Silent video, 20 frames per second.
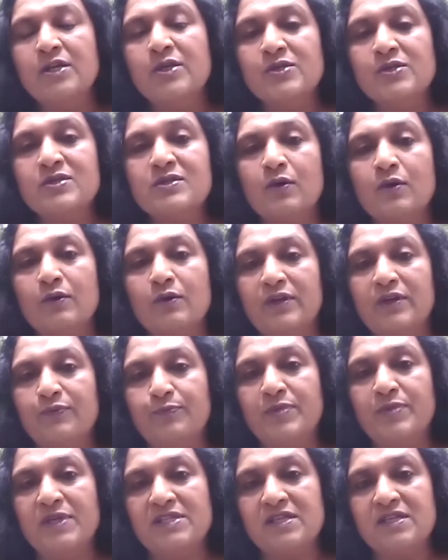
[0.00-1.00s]
So
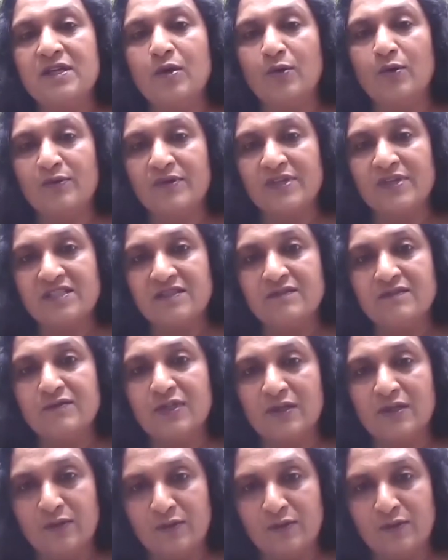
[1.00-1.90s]
PCOS mm-hmm.